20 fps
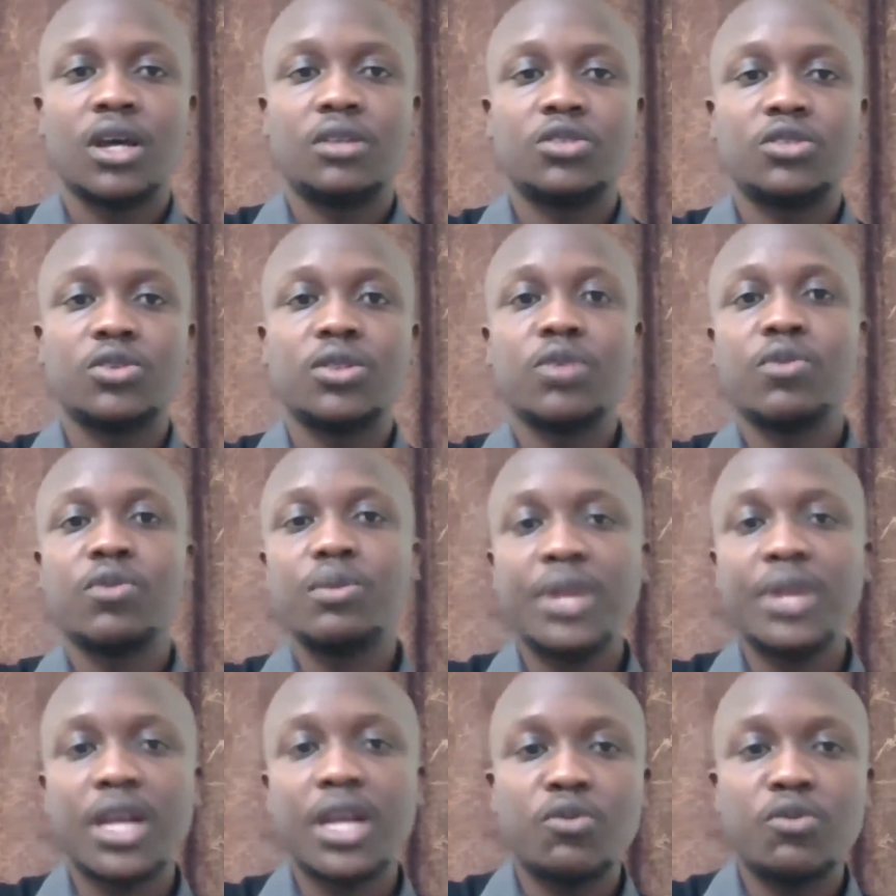So the
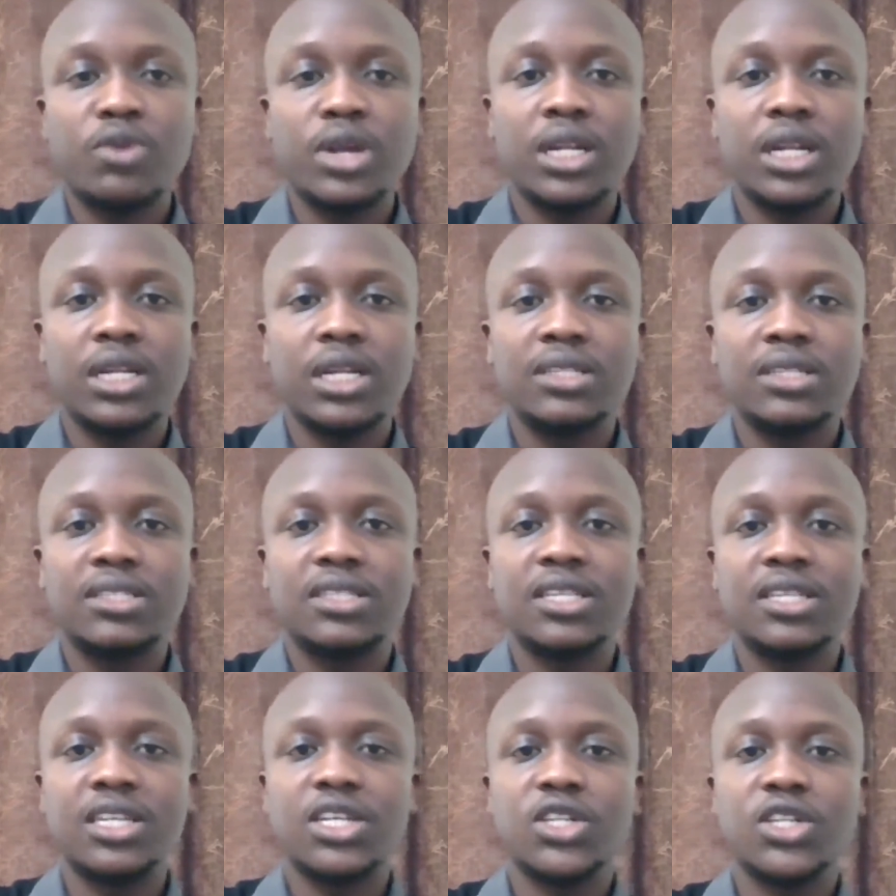webinar will
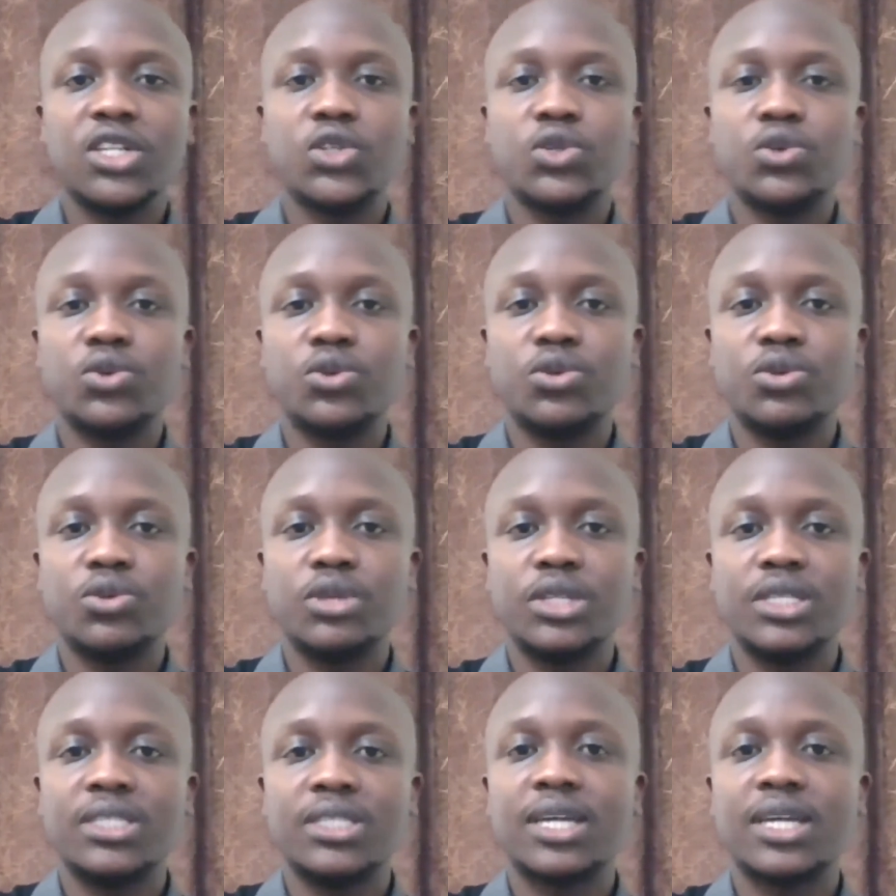seek to
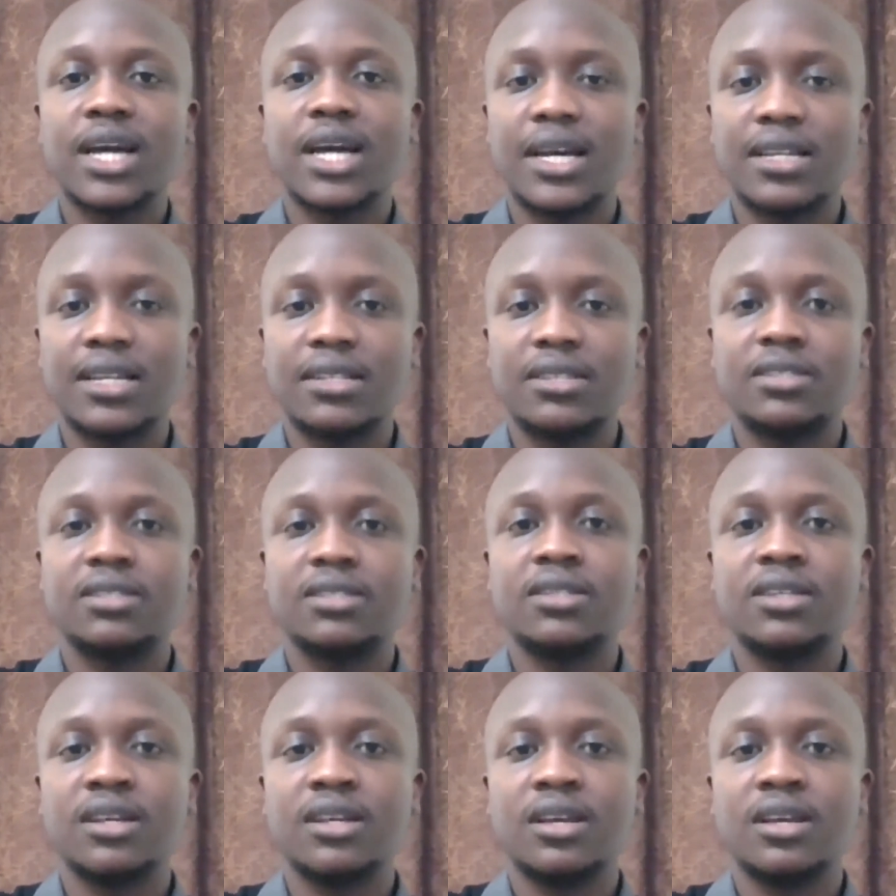discuss